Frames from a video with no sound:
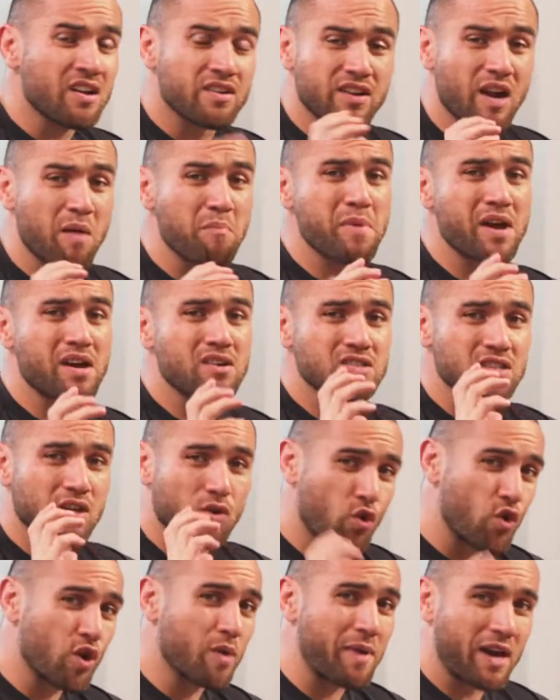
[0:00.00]
Dumbbells are
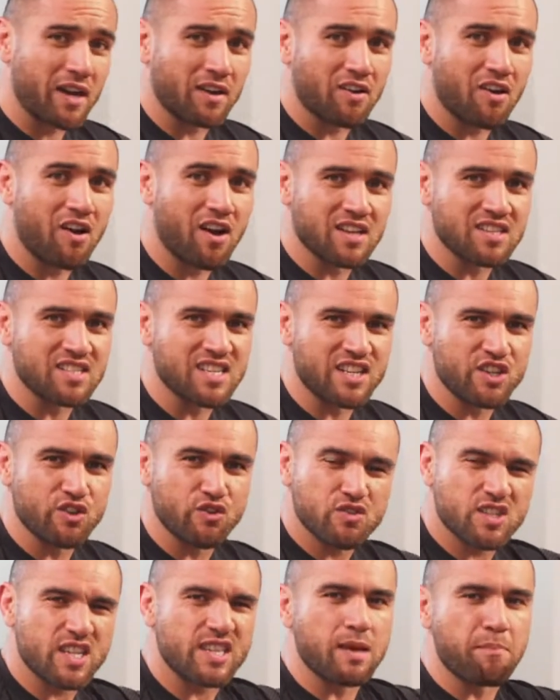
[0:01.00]
all about lines and
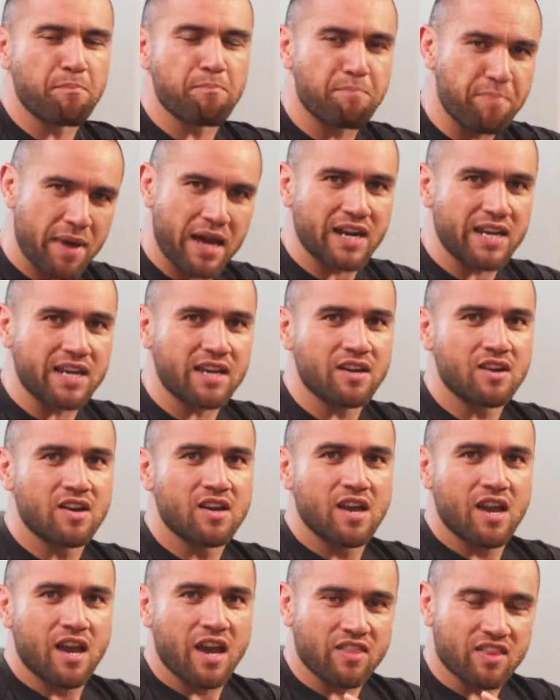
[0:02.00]
using the belly
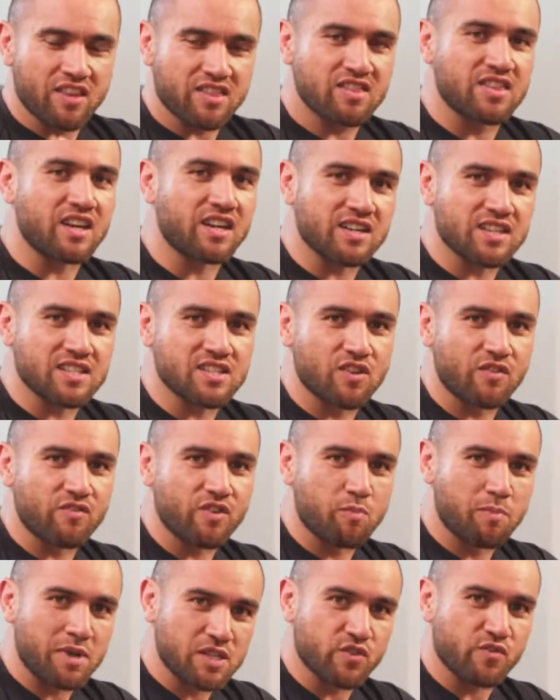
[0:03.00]
and the thickness of
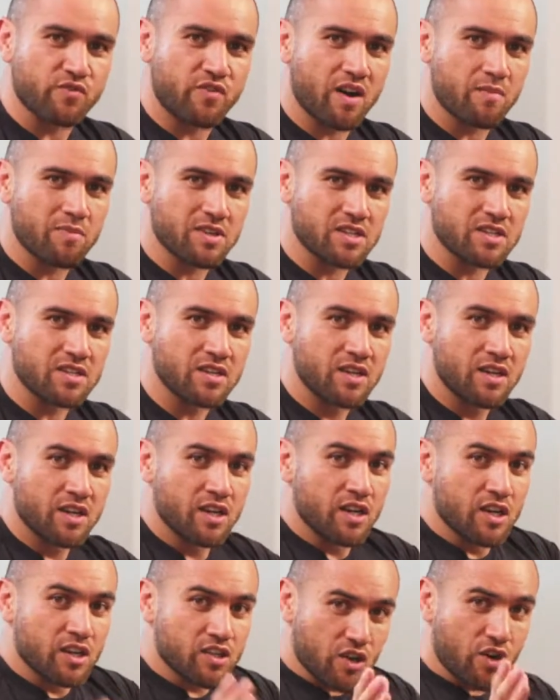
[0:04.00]
your muscle fibers.
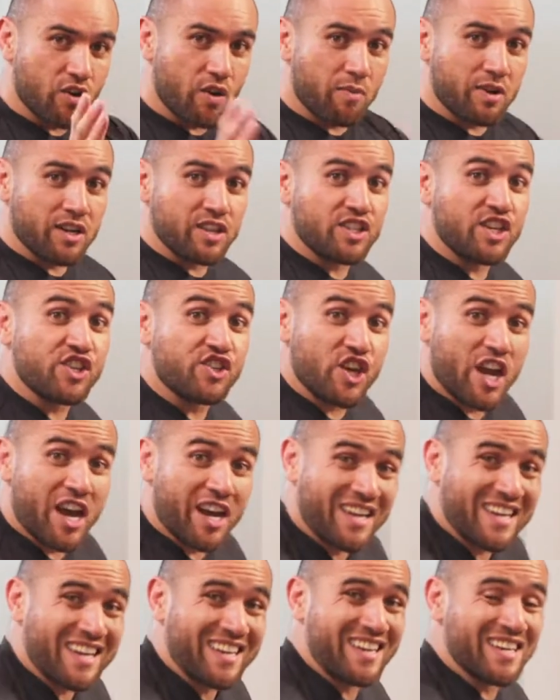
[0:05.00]
So I'm going to teach you how
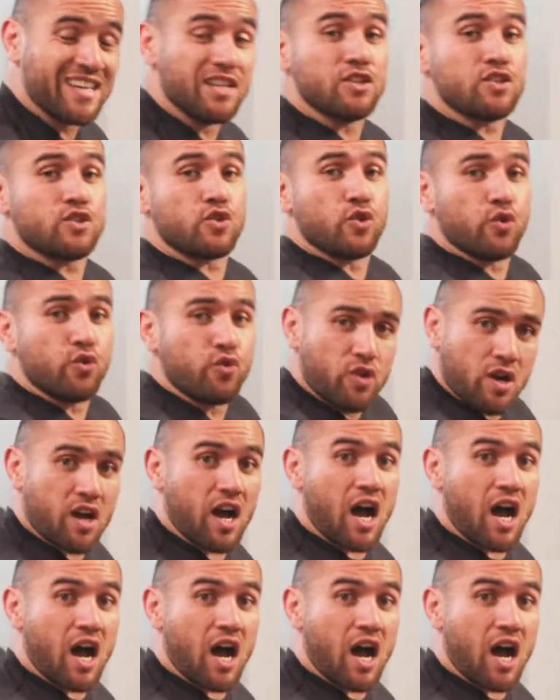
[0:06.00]
to get into